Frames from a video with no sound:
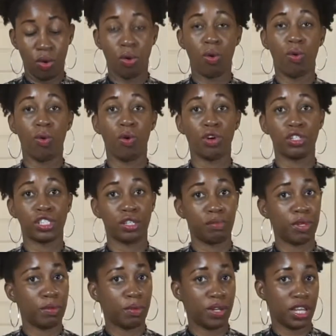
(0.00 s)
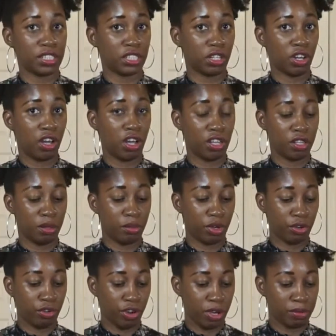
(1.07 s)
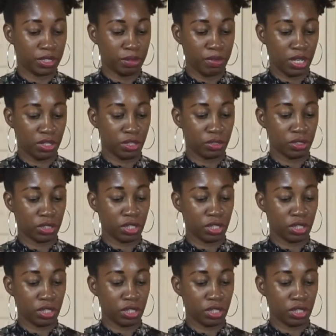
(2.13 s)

or some people like to call them grape tomatoes.